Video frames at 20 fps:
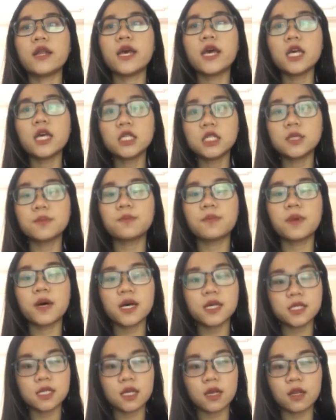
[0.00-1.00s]
each
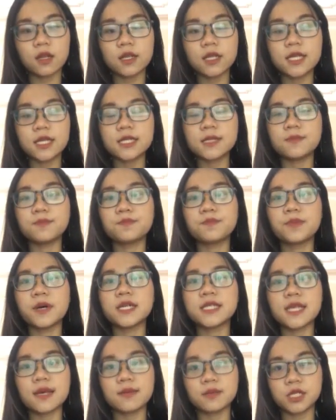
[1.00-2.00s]
person's
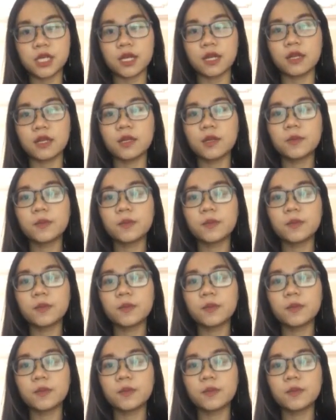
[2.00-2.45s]
perception.